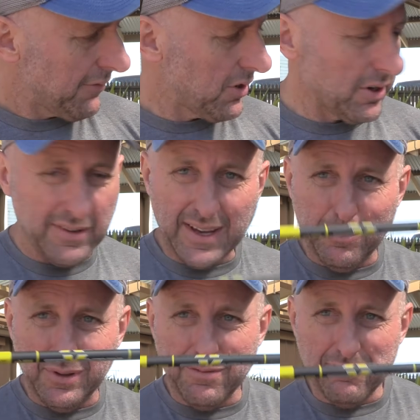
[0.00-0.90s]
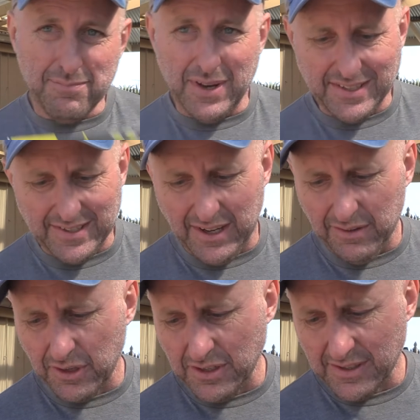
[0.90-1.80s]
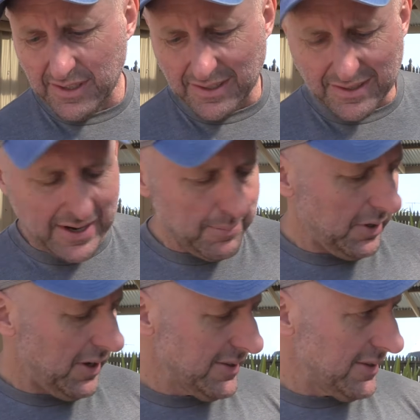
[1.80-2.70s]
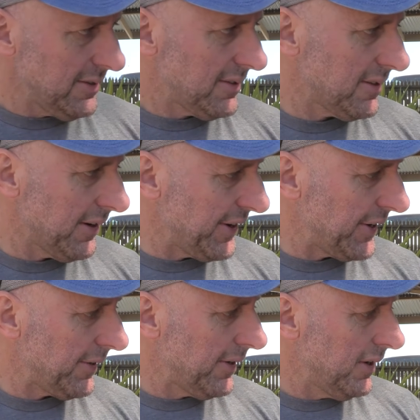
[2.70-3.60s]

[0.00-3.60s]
got a couple of my staff using these stabilizers, so